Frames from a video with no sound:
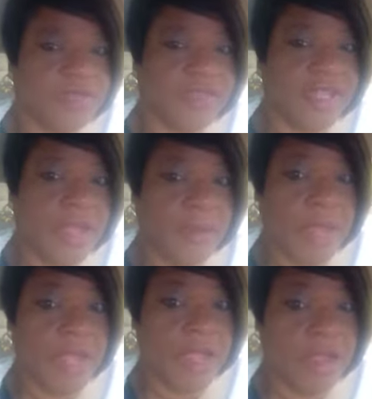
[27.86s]
dig out
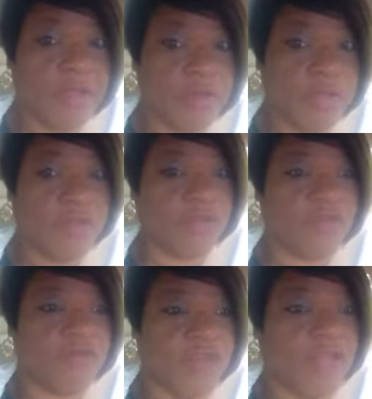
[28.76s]
my iron pills
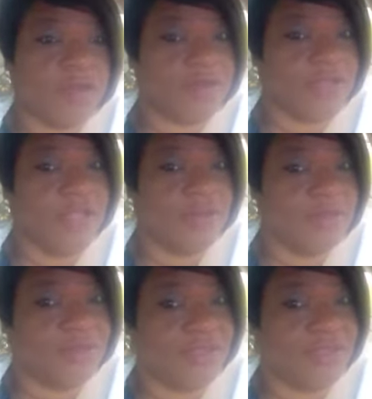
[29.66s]
and find them, because I ain't been